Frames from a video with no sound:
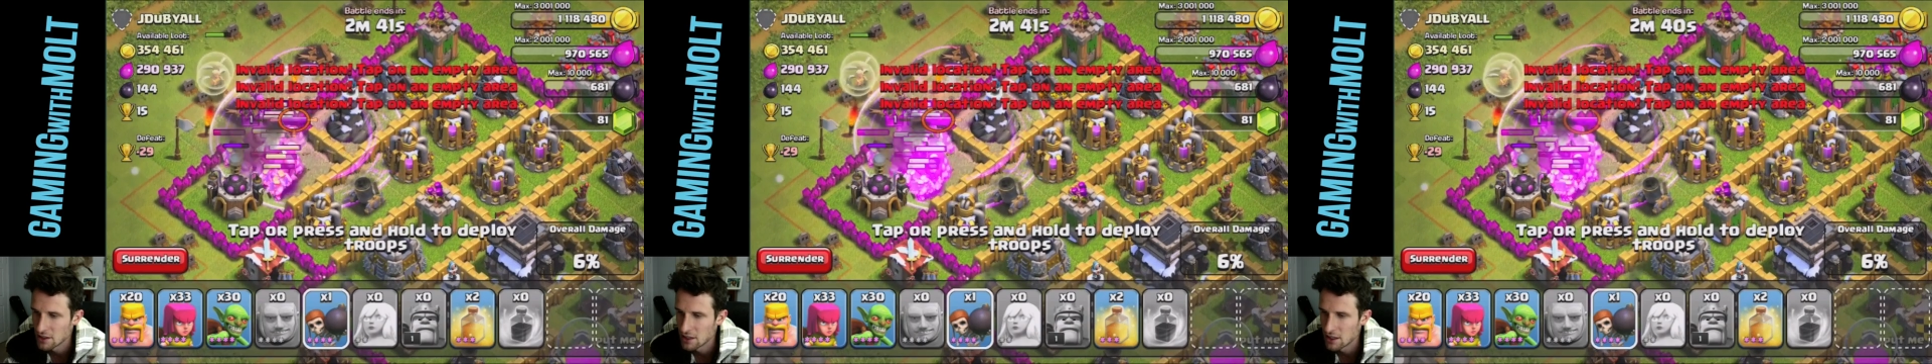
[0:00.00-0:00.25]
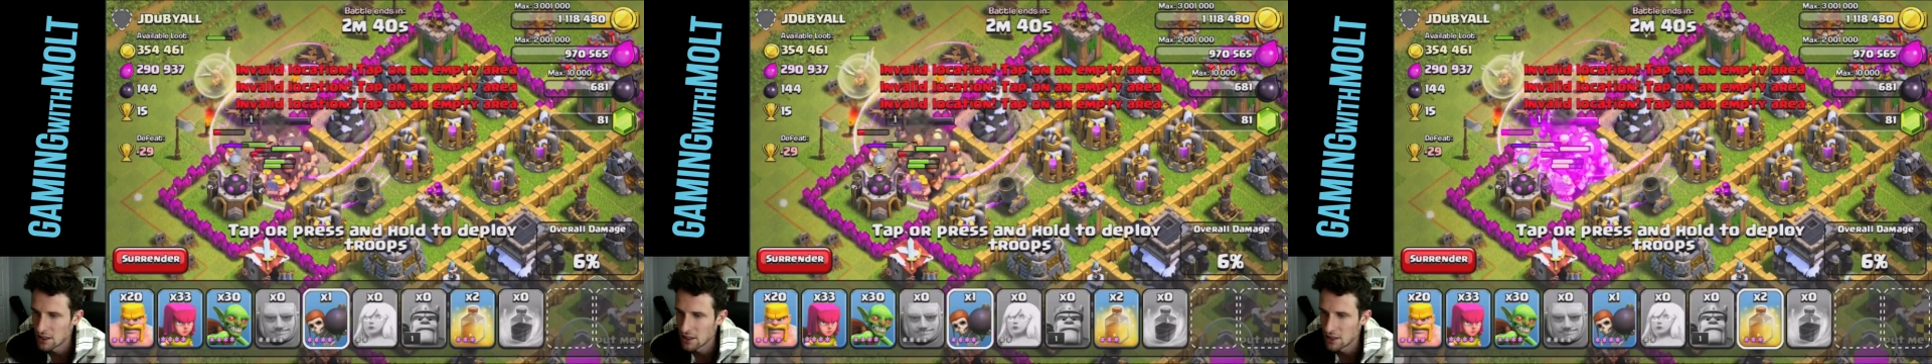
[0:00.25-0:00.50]

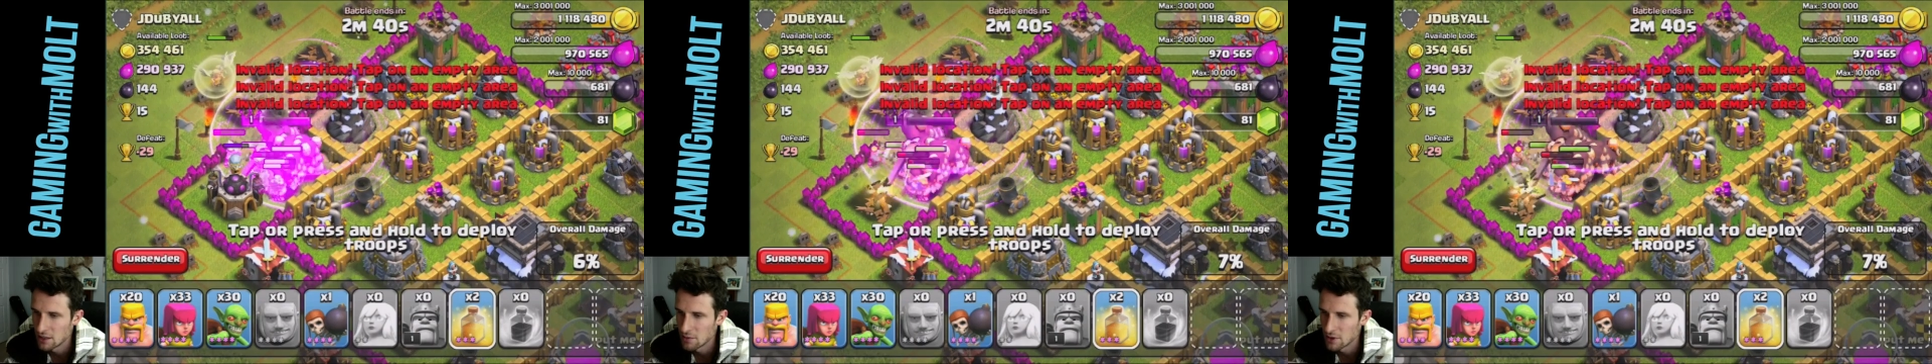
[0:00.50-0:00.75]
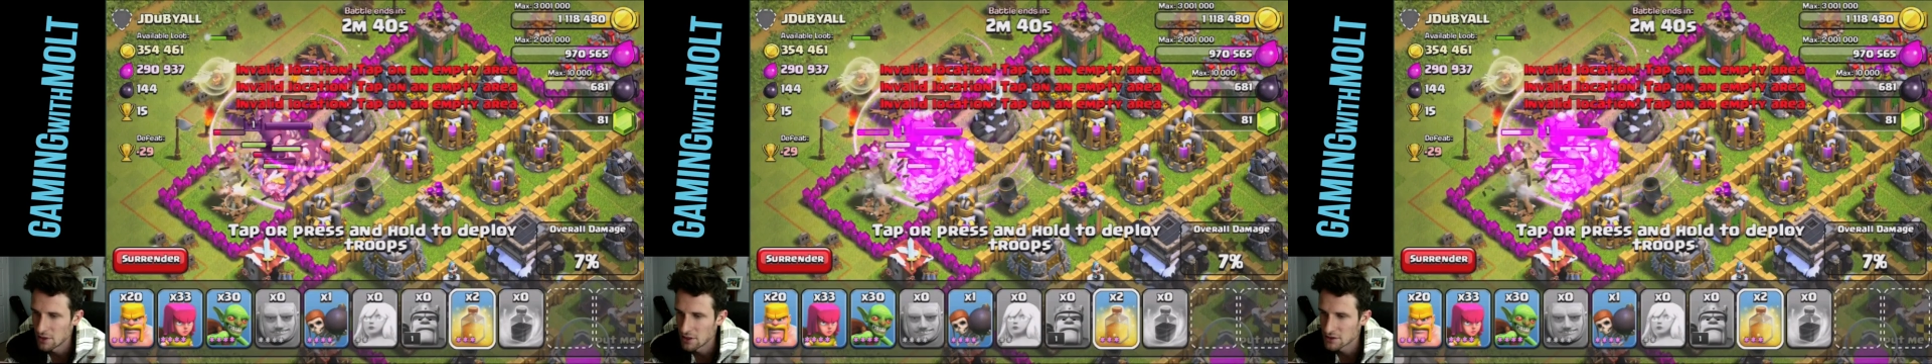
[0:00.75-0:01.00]

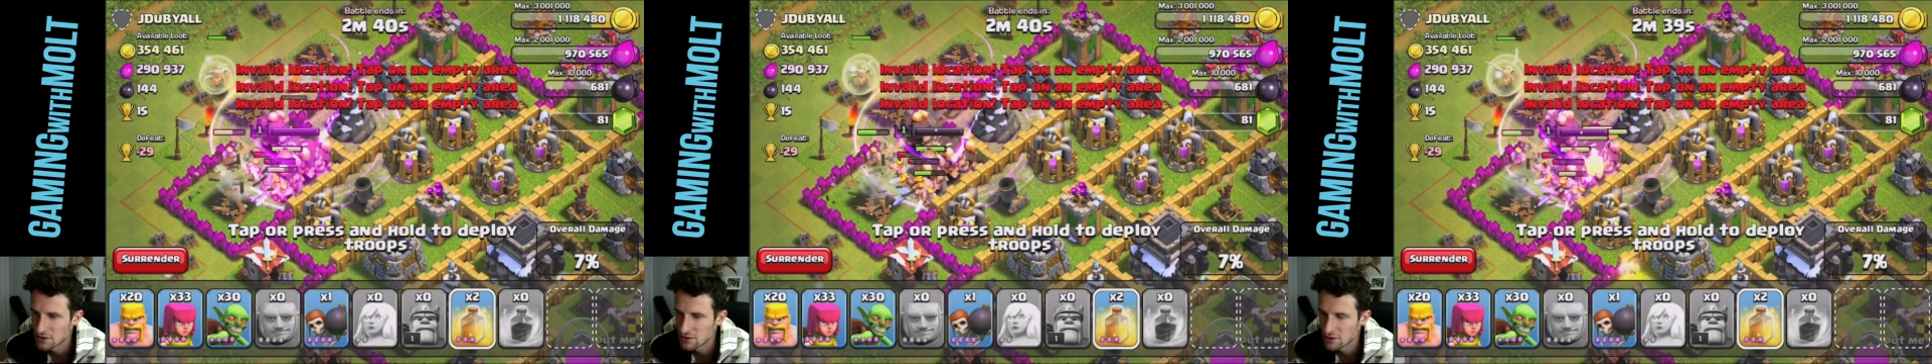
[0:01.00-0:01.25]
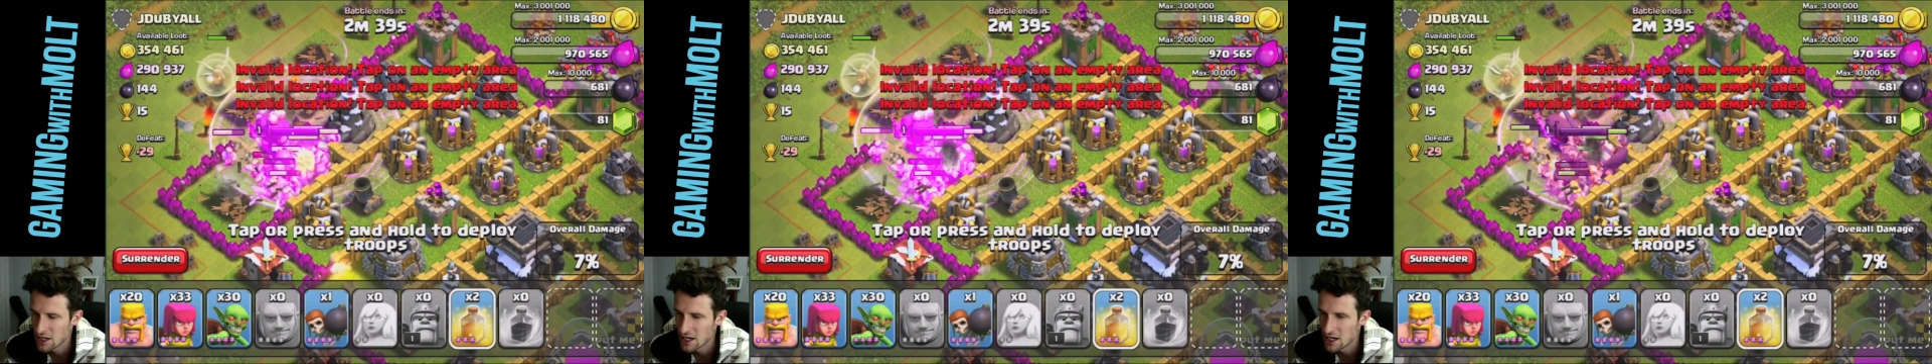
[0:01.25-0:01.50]
Um, let's
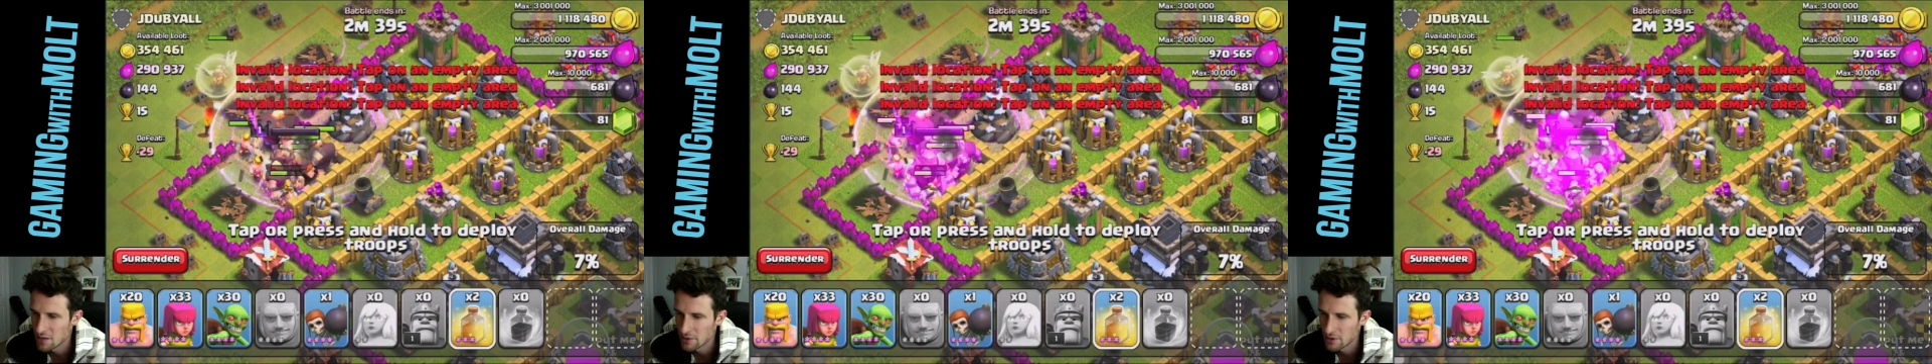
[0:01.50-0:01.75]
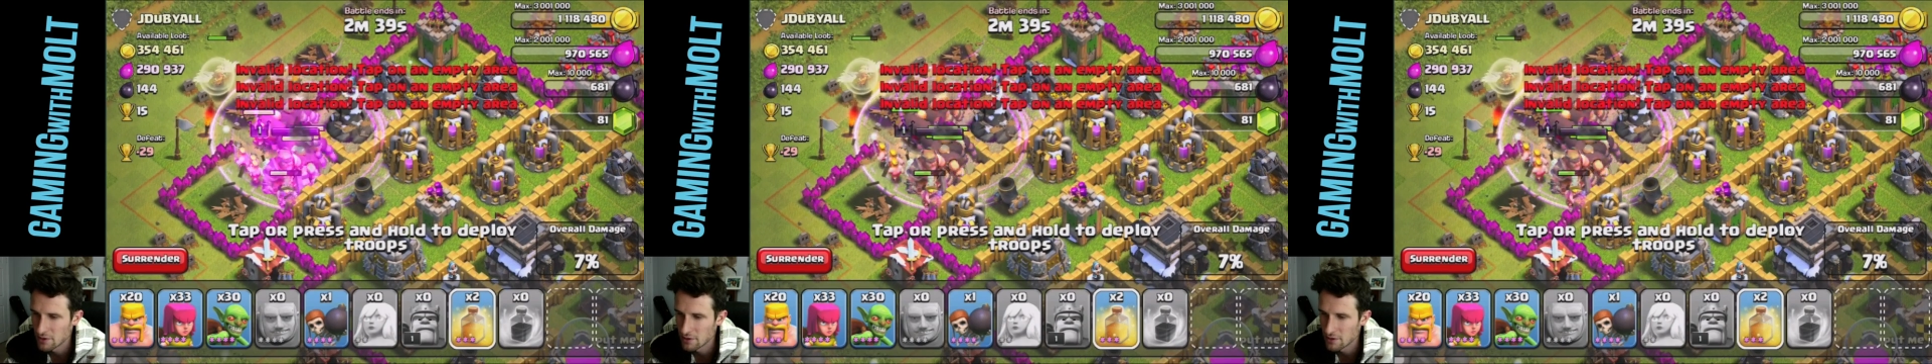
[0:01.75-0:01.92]
drop